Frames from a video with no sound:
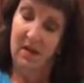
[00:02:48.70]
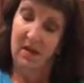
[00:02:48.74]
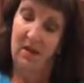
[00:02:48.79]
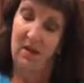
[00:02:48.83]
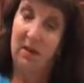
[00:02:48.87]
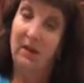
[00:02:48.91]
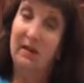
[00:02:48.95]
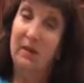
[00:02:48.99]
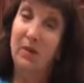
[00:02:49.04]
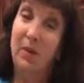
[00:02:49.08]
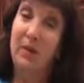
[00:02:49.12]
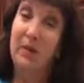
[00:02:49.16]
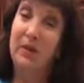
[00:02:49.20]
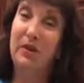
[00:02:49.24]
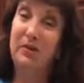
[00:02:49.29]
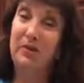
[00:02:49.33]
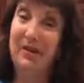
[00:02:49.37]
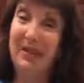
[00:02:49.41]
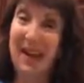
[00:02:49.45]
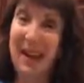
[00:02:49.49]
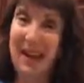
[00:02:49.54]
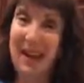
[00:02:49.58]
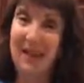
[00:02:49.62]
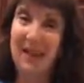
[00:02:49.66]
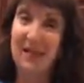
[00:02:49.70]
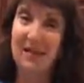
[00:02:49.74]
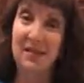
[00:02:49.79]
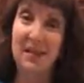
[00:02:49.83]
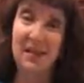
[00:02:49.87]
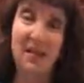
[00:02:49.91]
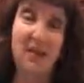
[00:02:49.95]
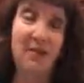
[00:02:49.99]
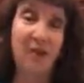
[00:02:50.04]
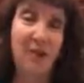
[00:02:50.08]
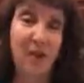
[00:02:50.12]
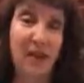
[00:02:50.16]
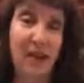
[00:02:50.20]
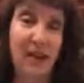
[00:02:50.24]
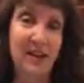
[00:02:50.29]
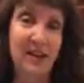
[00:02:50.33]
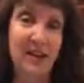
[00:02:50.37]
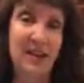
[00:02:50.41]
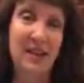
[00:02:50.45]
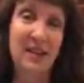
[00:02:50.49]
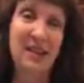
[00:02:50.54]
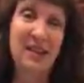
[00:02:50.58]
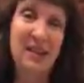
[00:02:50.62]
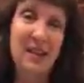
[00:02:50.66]
the reason why we use canned instead of
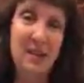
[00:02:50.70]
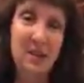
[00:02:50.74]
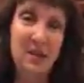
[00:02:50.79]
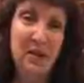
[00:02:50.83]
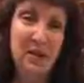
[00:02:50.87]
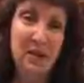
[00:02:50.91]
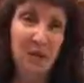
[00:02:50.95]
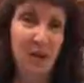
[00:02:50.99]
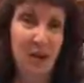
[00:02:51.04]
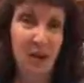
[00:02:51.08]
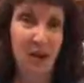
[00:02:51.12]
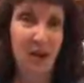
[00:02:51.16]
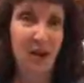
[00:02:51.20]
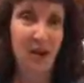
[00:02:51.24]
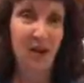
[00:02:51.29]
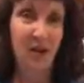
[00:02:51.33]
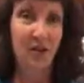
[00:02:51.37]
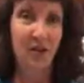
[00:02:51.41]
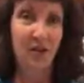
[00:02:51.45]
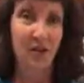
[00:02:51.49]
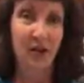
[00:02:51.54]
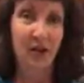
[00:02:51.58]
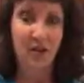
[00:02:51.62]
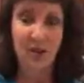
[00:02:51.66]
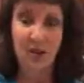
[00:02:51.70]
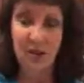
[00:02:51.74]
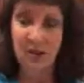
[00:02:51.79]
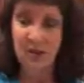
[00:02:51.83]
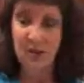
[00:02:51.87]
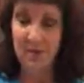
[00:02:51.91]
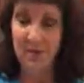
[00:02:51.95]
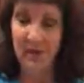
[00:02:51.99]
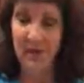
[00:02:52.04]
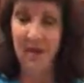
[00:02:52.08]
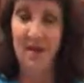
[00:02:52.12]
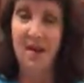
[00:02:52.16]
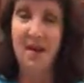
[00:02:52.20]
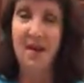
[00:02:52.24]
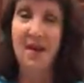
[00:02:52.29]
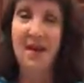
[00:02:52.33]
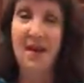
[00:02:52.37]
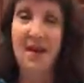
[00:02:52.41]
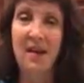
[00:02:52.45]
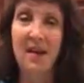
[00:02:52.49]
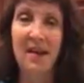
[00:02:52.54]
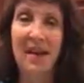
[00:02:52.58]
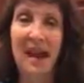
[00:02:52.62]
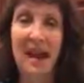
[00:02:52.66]
fresh. Now in the summertime you can get good fresh ones, but
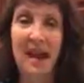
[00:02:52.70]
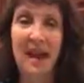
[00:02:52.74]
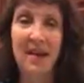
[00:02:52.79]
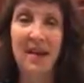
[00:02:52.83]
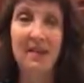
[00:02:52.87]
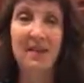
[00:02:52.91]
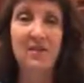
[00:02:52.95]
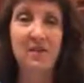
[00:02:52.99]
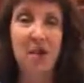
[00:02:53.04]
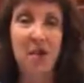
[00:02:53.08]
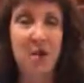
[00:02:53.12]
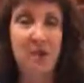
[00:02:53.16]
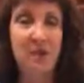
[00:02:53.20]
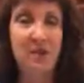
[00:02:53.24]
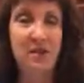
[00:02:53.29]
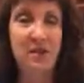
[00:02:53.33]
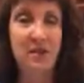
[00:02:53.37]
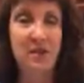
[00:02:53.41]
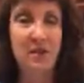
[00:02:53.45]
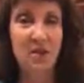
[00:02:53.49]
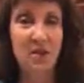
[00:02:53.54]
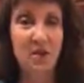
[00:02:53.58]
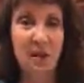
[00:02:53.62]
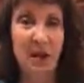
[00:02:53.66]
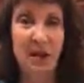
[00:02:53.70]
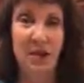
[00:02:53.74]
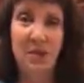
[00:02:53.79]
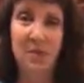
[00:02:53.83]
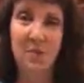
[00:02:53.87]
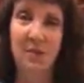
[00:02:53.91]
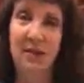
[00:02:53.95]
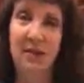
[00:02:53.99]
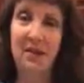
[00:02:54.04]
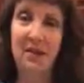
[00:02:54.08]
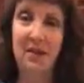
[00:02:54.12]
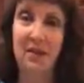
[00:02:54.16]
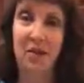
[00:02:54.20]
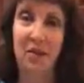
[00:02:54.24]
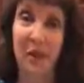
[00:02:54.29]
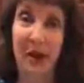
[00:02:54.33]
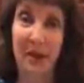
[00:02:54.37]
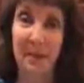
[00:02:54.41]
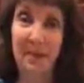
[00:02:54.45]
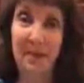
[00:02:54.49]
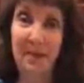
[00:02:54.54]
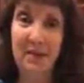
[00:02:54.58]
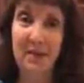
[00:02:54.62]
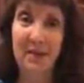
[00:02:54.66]
canned is always tomatoes picked at their
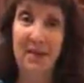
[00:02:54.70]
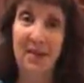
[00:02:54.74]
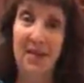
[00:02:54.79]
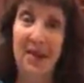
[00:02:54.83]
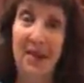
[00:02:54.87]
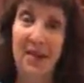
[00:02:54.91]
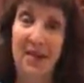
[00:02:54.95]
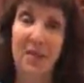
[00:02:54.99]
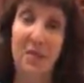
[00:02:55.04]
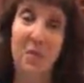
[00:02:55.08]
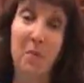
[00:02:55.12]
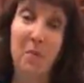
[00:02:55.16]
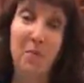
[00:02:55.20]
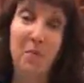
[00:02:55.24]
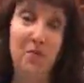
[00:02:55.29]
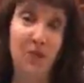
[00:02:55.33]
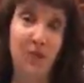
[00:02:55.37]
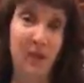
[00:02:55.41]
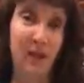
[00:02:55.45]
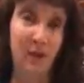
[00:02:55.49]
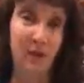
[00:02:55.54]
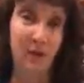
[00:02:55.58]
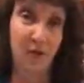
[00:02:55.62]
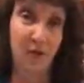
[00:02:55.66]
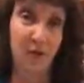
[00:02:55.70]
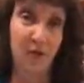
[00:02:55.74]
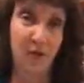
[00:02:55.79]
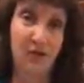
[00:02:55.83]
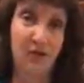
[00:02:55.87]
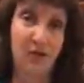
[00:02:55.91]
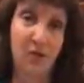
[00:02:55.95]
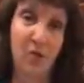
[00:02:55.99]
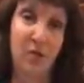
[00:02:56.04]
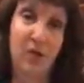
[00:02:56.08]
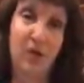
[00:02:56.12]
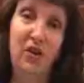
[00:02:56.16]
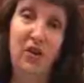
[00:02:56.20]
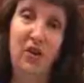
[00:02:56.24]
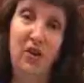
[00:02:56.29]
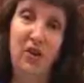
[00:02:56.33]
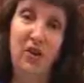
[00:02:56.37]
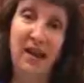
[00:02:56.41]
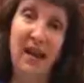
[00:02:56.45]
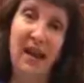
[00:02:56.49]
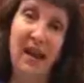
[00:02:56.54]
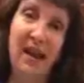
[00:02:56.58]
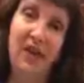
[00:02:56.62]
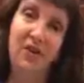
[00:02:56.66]
ripest and they're most flavorful. So when you do
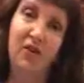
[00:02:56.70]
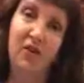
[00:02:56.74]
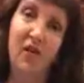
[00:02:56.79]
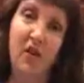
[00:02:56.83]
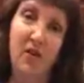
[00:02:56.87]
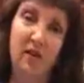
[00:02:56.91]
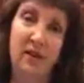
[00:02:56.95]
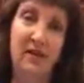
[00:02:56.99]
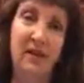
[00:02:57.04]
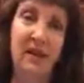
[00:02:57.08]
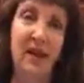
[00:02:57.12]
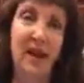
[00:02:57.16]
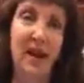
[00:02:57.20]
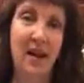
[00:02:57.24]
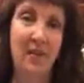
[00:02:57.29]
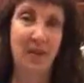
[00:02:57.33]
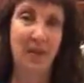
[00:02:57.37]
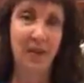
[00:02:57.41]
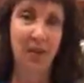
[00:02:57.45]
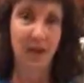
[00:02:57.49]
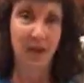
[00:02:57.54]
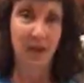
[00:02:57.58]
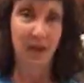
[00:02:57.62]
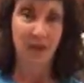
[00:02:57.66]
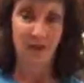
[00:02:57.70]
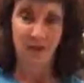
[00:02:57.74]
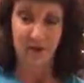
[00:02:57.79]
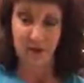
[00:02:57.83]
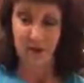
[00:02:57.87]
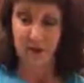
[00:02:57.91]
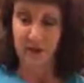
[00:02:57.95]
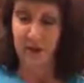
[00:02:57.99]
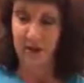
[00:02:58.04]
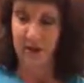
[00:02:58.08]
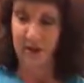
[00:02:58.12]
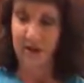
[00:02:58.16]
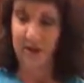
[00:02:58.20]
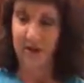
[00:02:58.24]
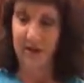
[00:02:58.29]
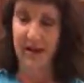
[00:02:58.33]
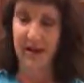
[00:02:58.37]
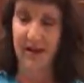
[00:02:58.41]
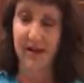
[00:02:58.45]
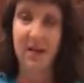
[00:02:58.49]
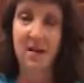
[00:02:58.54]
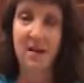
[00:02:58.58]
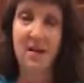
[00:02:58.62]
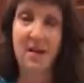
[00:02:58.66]
the can, you're always going to have a good flavor in your
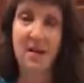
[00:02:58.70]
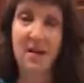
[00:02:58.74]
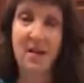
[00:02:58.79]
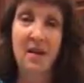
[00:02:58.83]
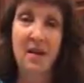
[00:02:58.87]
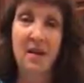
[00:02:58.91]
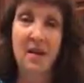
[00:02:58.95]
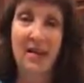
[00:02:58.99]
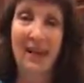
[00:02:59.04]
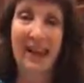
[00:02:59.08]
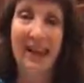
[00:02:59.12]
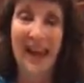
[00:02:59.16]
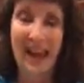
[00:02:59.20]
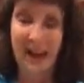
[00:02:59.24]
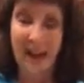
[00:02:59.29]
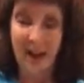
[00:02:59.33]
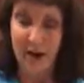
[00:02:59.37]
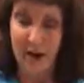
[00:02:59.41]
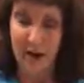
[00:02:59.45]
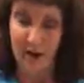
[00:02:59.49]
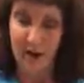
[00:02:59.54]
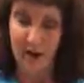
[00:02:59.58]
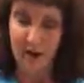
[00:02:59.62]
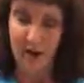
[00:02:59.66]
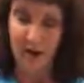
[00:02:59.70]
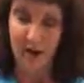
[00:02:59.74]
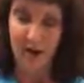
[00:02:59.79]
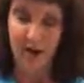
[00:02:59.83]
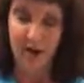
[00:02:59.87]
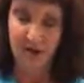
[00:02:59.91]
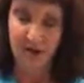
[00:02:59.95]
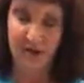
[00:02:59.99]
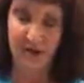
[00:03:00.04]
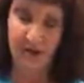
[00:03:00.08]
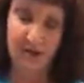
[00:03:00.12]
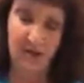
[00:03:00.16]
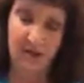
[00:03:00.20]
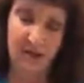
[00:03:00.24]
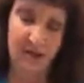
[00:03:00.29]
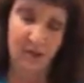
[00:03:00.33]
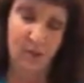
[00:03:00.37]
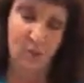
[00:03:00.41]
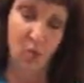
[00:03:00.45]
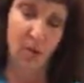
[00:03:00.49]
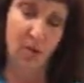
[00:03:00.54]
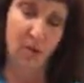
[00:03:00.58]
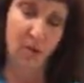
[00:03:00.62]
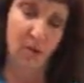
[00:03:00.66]
salsa. The can opener also
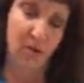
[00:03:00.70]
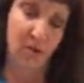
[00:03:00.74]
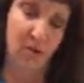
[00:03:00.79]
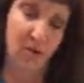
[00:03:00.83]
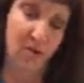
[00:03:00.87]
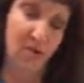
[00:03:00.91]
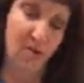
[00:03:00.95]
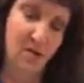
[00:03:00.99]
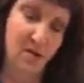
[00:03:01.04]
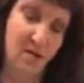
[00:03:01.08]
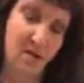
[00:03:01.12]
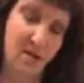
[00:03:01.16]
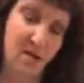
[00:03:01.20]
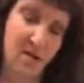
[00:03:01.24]
is wonderful